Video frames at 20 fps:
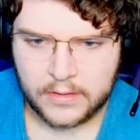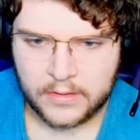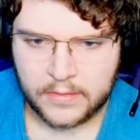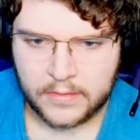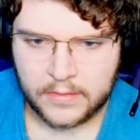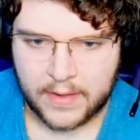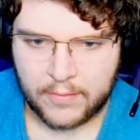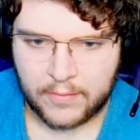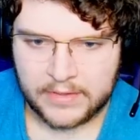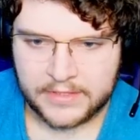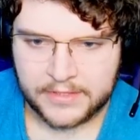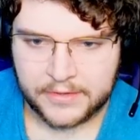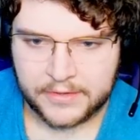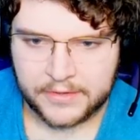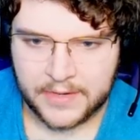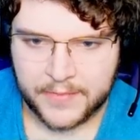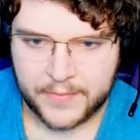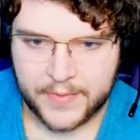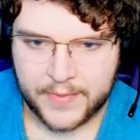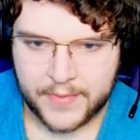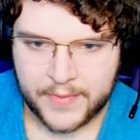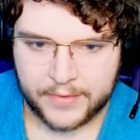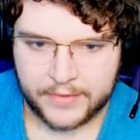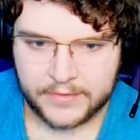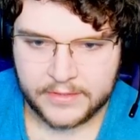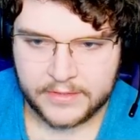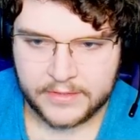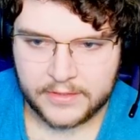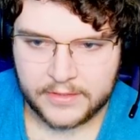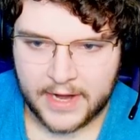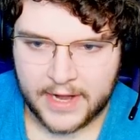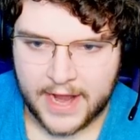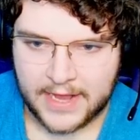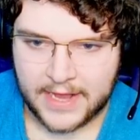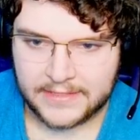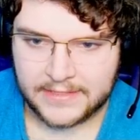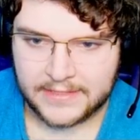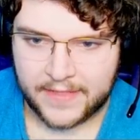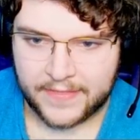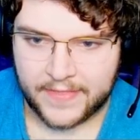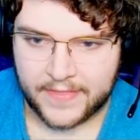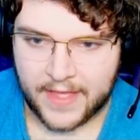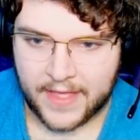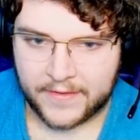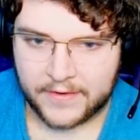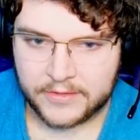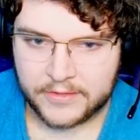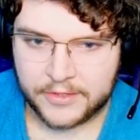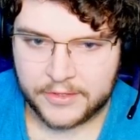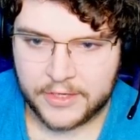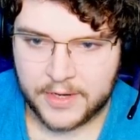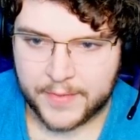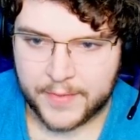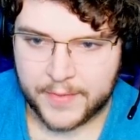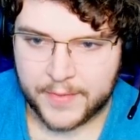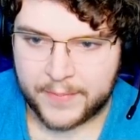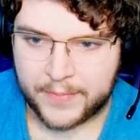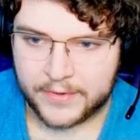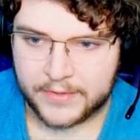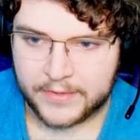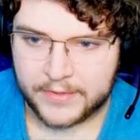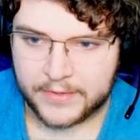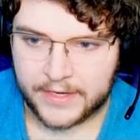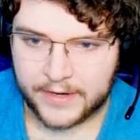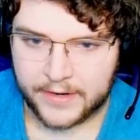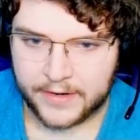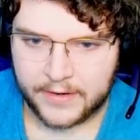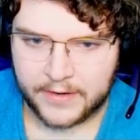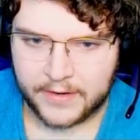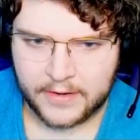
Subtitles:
That was a new type of peepers. I gotta scan that. There's a new type of peepers in here.